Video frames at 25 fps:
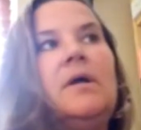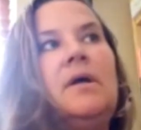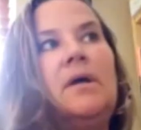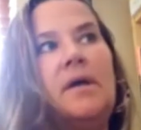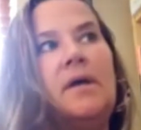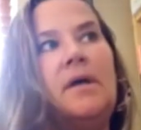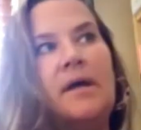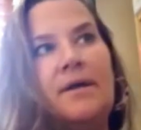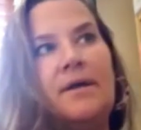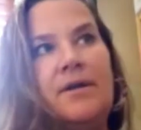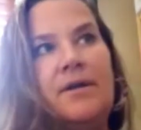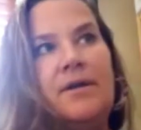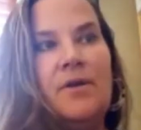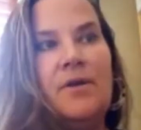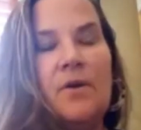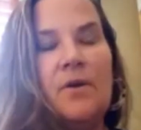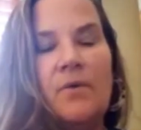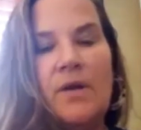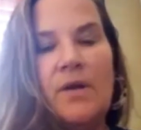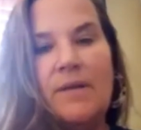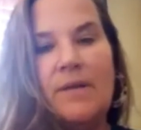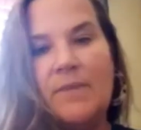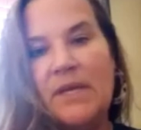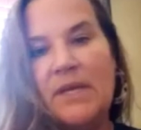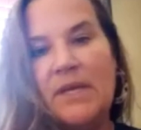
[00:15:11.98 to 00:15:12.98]
and you know
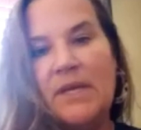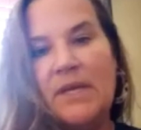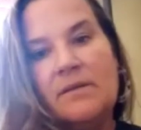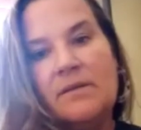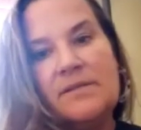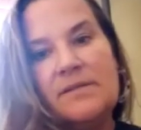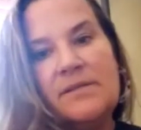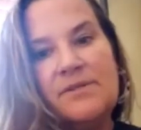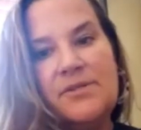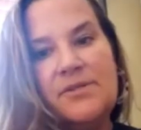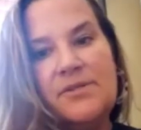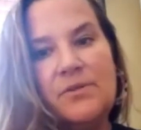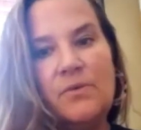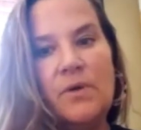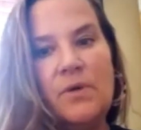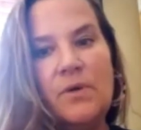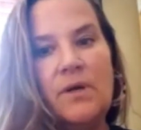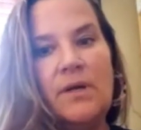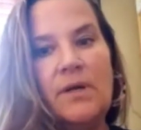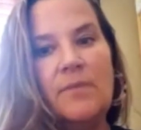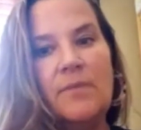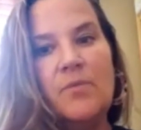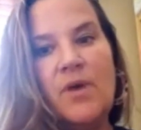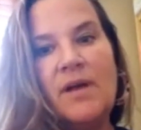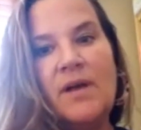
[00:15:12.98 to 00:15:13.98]
what I mean, since you
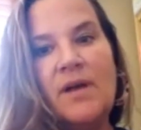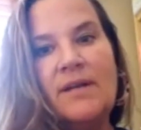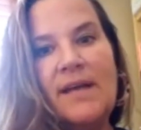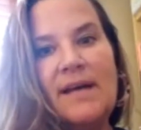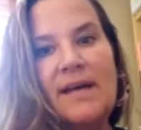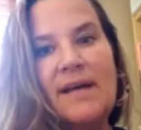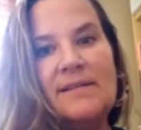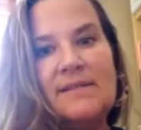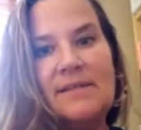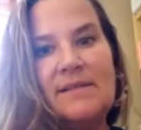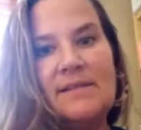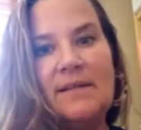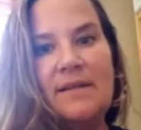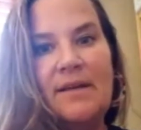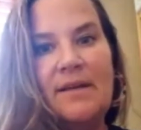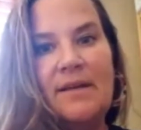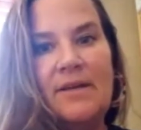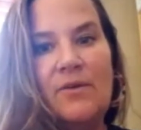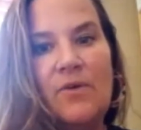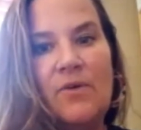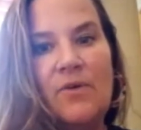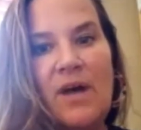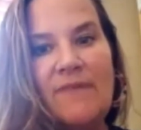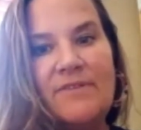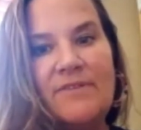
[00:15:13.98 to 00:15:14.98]
work in broadcasting, that
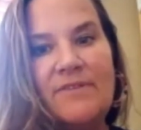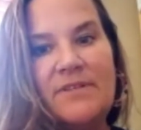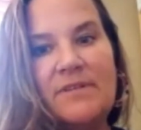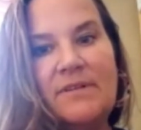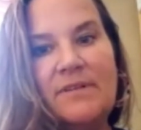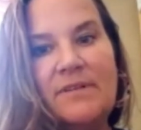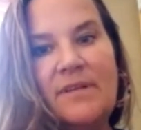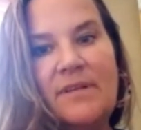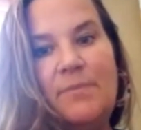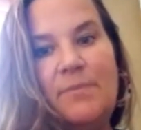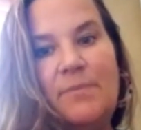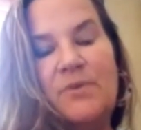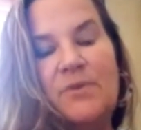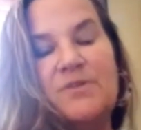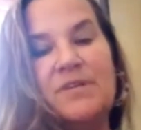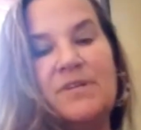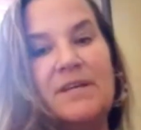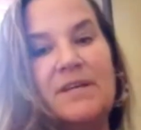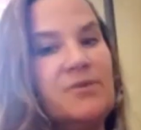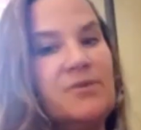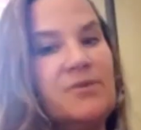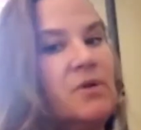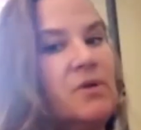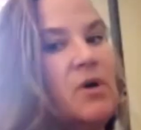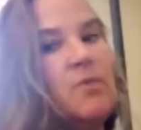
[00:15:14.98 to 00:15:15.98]
you have to keep your
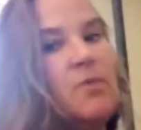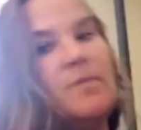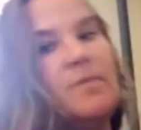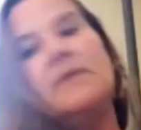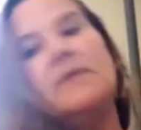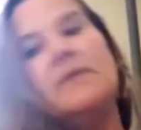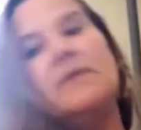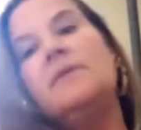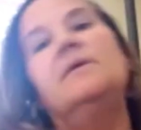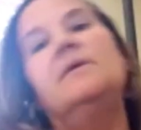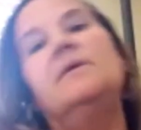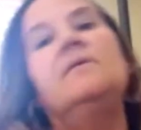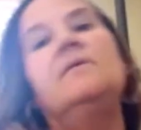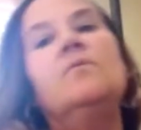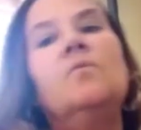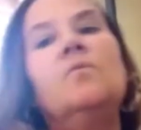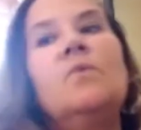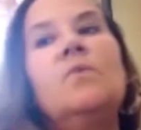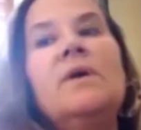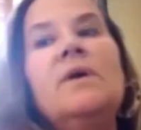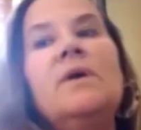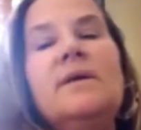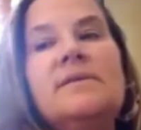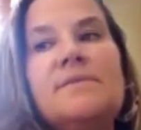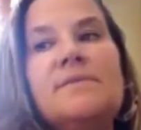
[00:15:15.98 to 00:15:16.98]
schedule open, and
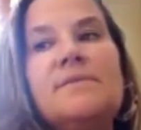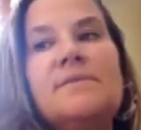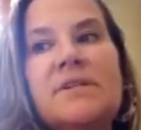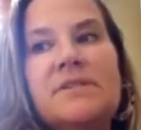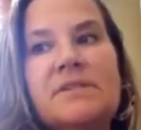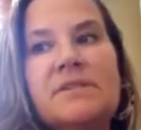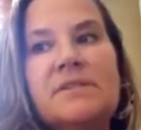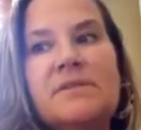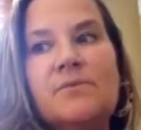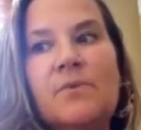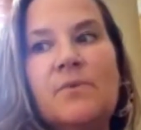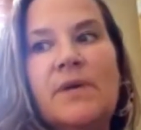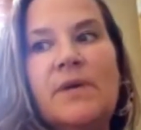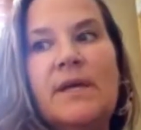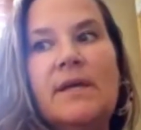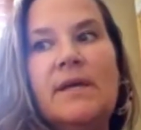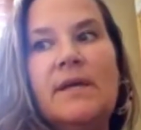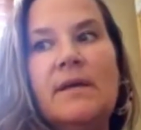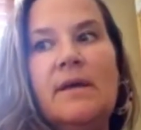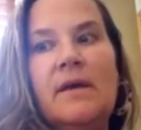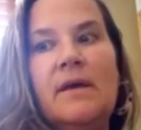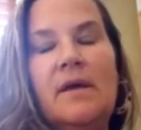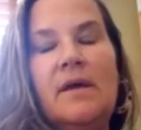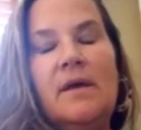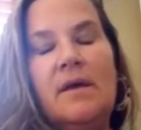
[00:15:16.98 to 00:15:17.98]
as much as we
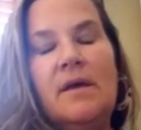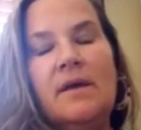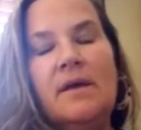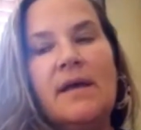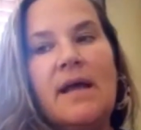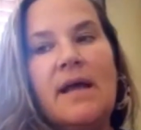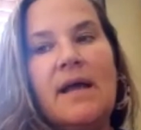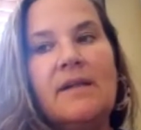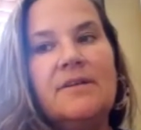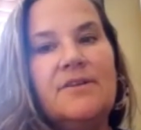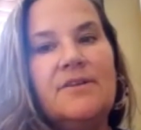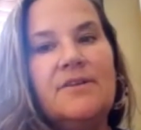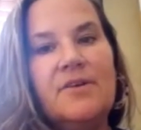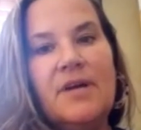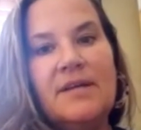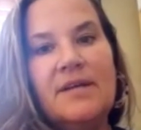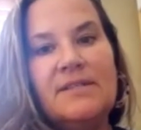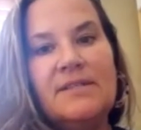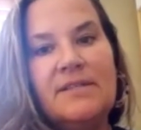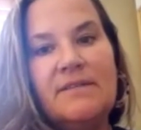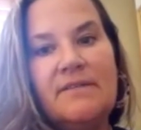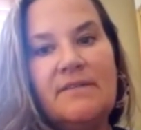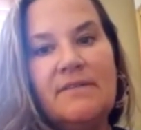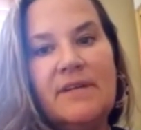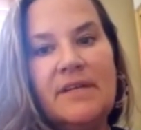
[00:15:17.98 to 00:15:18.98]
calendar
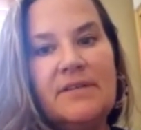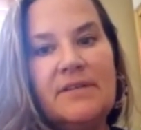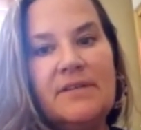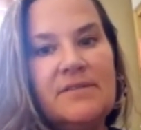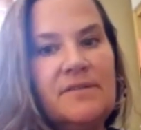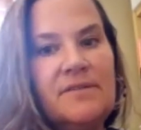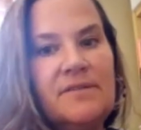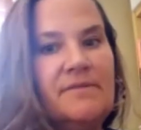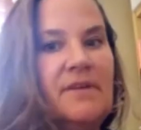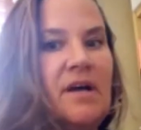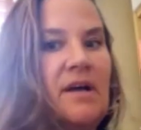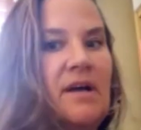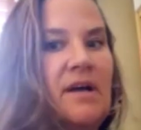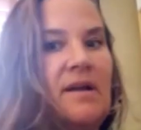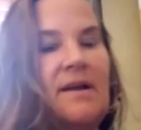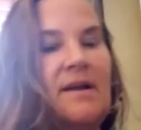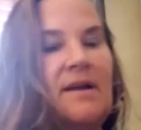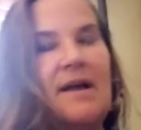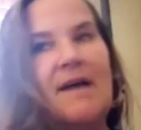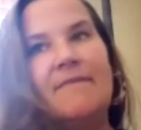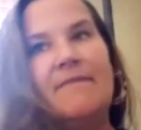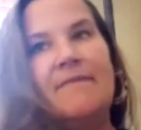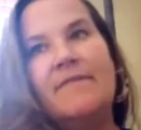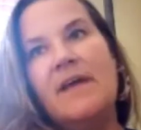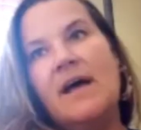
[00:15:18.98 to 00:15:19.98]
activities, you've got to
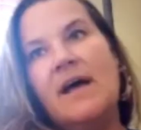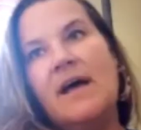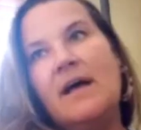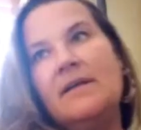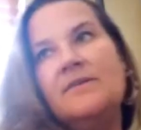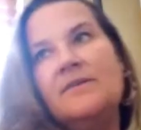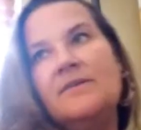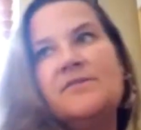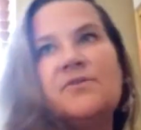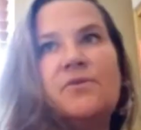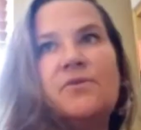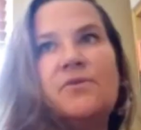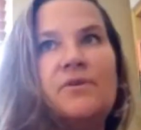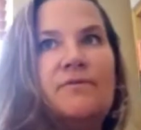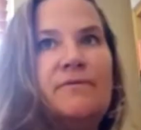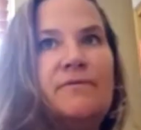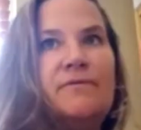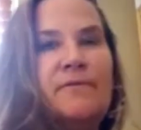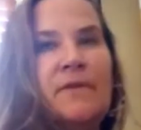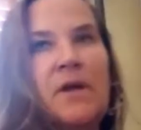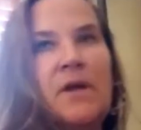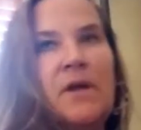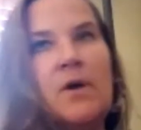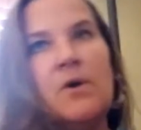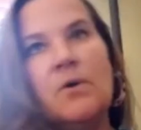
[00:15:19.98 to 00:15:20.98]
have that sort of
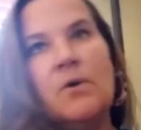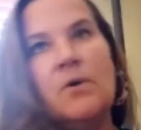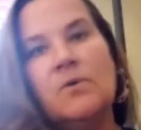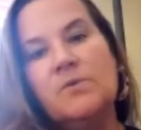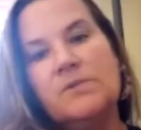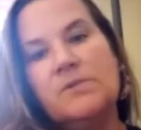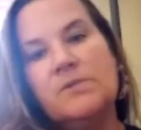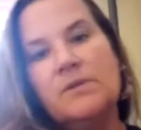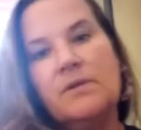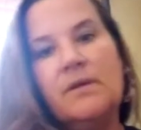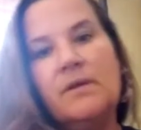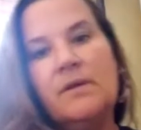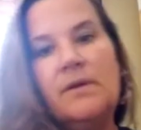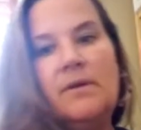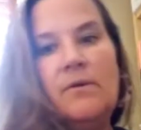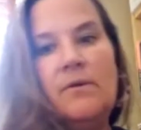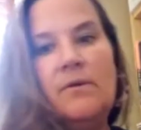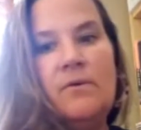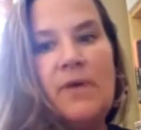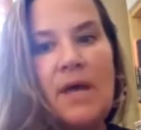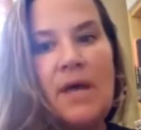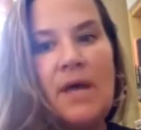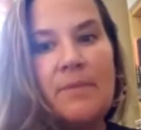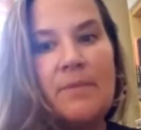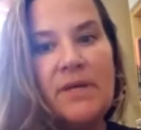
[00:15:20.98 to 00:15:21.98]
flow so that you
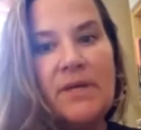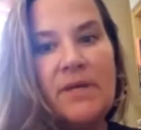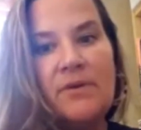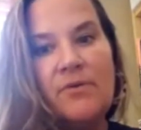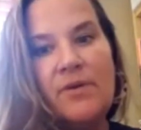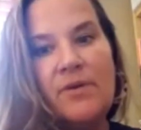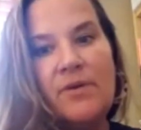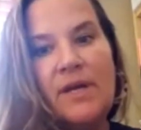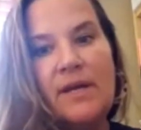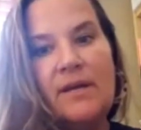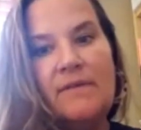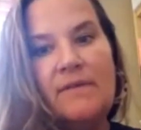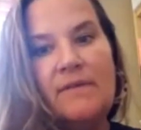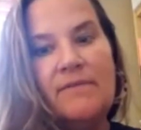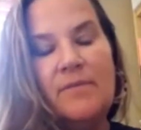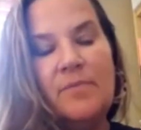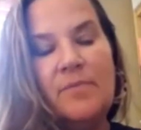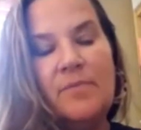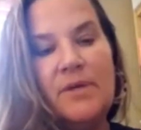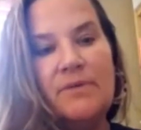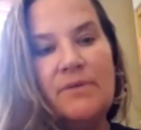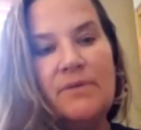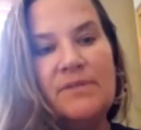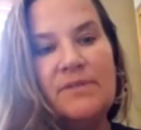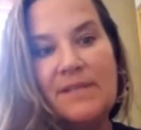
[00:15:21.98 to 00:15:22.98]
can be creative and
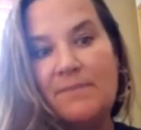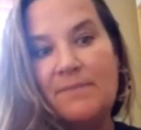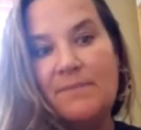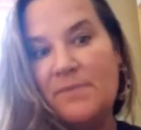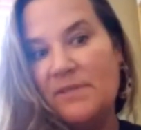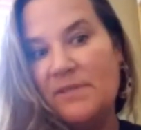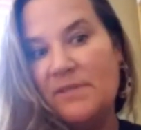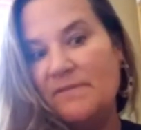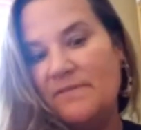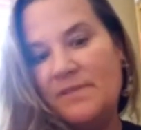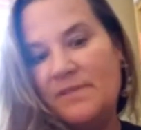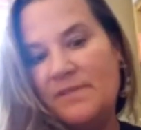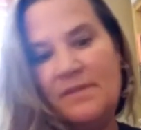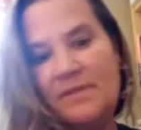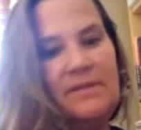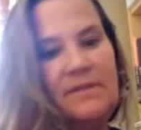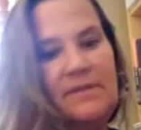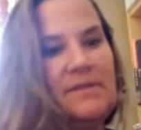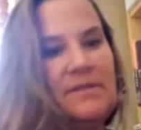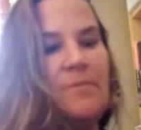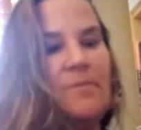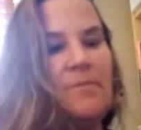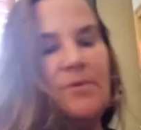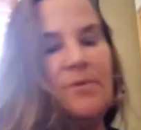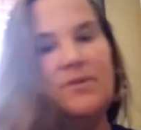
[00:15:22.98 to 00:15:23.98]
be receptive to
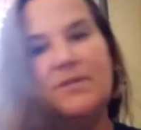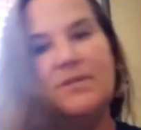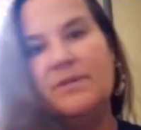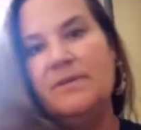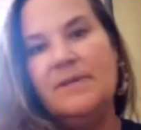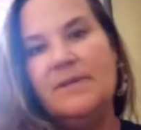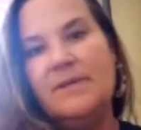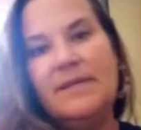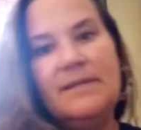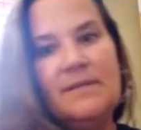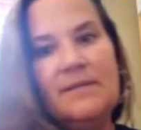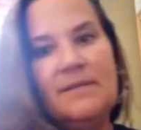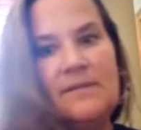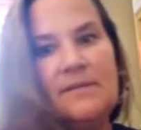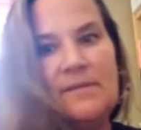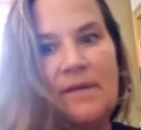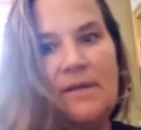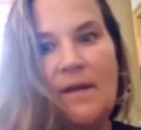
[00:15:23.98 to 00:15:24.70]
these opportunities.